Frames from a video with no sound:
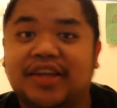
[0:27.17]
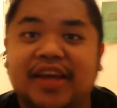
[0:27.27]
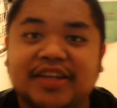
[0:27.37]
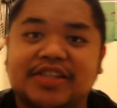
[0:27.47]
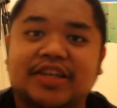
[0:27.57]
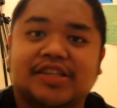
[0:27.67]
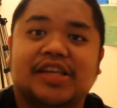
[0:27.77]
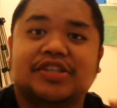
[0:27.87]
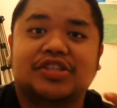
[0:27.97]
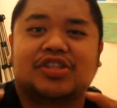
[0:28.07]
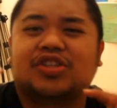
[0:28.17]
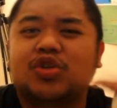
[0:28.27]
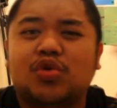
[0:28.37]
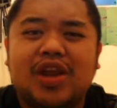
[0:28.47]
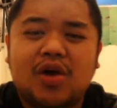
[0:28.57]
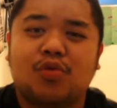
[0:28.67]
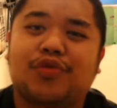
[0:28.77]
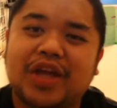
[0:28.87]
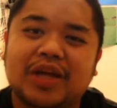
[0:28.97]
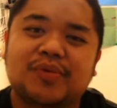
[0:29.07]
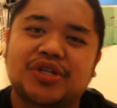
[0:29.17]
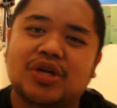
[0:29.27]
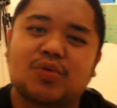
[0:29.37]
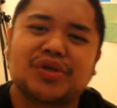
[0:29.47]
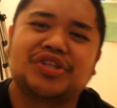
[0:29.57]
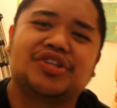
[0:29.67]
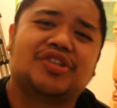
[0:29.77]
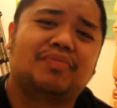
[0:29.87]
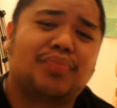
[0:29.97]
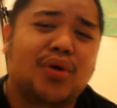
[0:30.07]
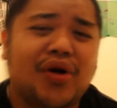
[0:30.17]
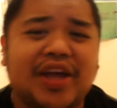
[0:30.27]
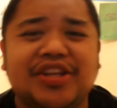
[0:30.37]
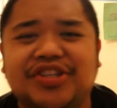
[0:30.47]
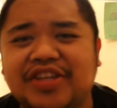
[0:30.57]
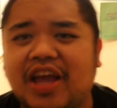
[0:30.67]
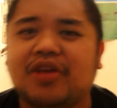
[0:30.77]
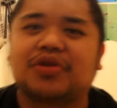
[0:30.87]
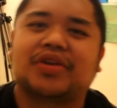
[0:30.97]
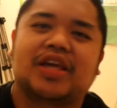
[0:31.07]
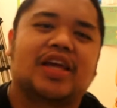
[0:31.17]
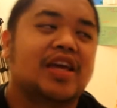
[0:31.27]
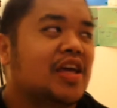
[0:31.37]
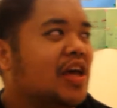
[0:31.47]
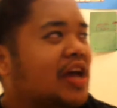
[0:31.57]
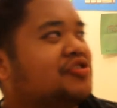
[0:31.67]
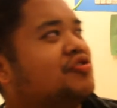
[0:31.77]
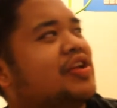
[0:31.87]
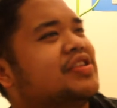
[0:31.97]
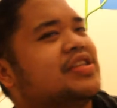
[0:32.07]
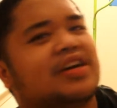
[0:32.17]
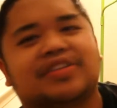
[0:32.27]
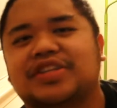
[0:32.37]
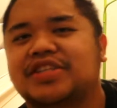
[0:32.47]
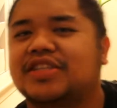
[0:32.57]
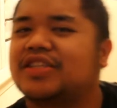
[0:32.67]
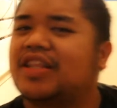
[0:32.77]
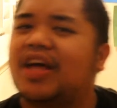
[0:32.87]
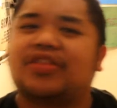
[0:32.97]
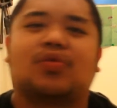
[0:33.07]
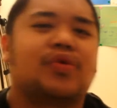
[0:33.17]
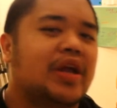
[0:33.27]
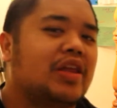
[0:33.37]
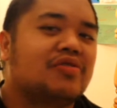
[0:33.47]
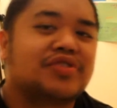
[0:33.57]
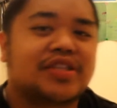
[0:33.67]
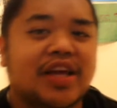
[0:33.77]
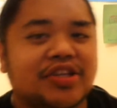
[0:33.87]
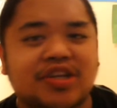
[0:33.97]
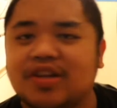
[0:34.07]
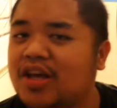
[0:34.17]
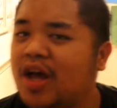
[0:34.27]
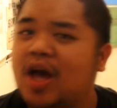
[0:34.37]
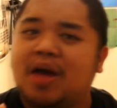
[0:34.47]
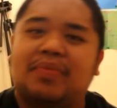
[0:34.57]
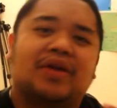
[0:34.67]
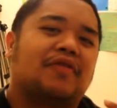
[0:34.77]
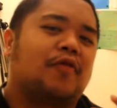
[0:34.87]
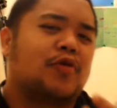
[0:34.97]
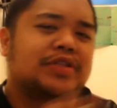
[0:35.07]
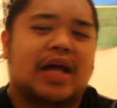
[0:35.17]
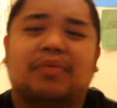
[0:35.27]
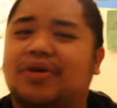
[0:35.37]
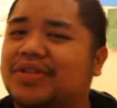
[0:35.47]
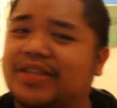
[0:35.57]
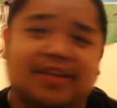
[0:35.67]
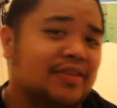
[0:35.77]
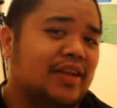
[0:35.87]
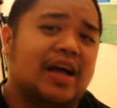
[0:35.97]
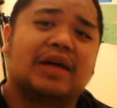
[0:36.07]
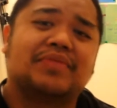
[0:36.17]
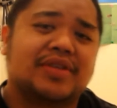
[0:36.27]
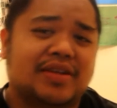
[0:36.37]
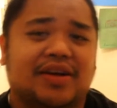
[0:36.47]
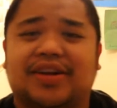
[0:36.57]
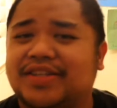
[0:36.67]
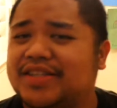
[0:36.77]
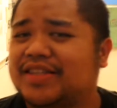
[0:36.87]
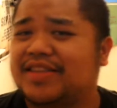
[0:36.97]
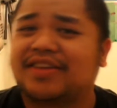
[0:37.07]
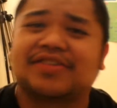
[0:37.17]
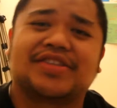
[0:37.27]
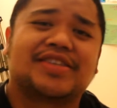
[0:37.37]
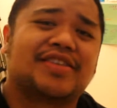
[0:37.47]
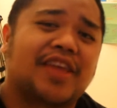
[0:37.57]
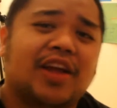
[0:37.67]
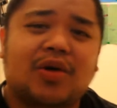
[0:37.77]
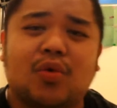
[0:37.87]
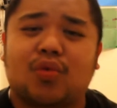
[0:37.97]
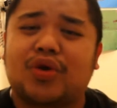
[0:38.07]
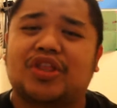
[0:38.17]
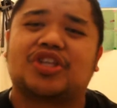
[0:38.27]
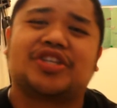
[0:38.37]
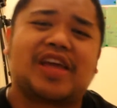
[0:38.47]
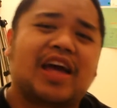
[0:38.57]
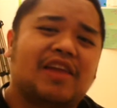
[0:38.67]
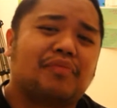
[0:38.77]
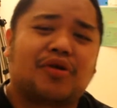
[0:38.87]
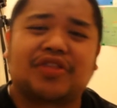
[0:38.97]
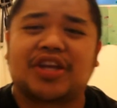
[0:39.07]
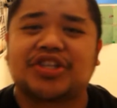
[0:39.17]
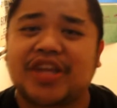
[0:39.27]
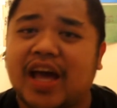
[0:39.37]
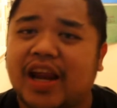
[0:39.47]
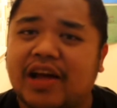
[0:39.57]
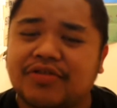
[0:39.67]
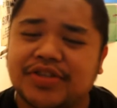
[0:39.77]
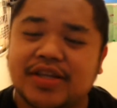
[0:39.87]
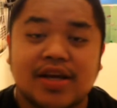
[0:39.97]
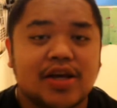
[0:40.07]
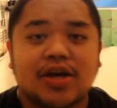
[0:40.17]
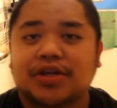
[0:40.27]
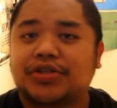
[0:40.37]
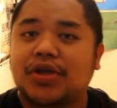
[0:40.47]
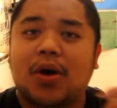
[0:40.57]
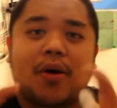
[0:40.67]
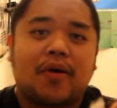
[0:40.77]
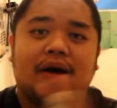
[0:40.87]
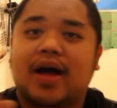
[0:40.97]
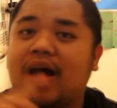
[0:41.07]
Yes, yes, yes, it's the 2-1-0 wake up show with your boy J.O.D. As you can tell, this is not the radio station. But of course, I'm just gonna stick with the birthday shout outs. So